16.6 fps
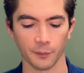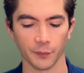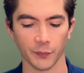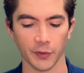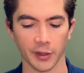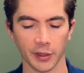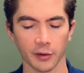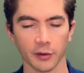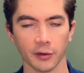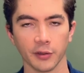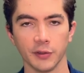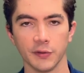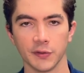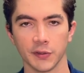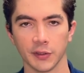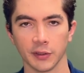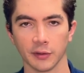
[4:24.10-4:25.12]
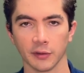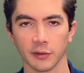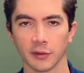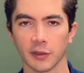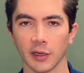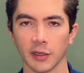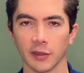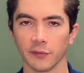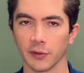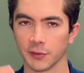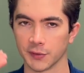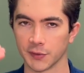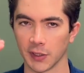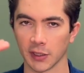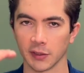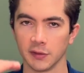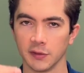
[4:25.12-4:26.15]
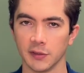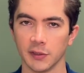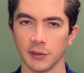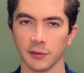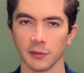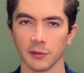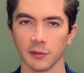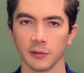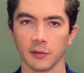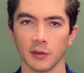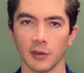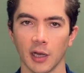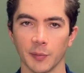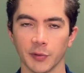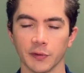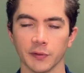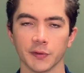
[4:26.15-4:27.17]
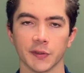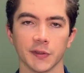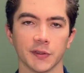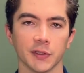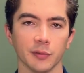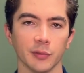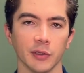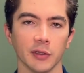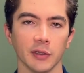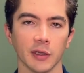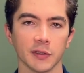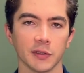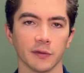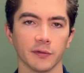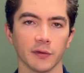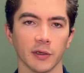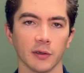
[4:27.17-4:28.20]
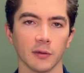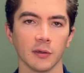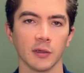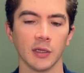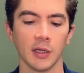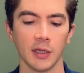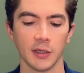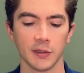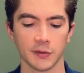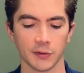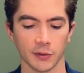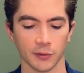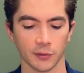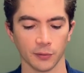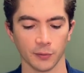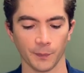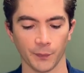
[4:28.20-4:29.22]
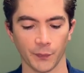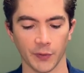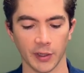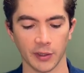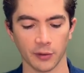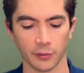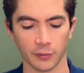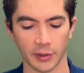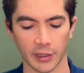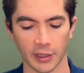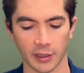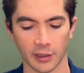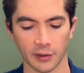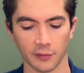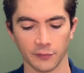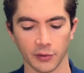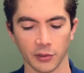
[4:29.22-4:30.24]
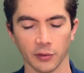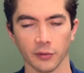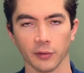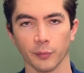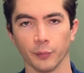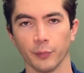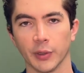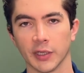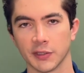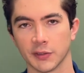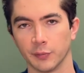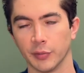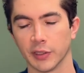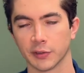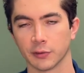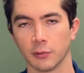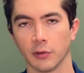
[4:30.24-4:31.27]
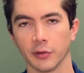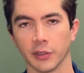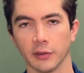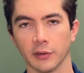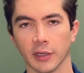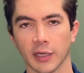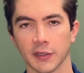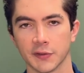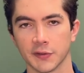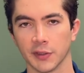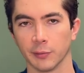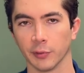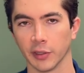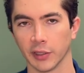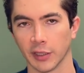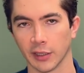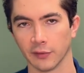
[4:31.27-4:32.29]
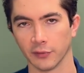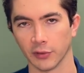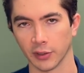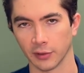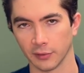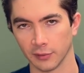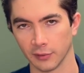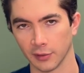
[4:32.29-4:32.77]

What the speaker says: they are using kind of their second tier optical system in the SFL. So they don't have their best quality glass. They really have like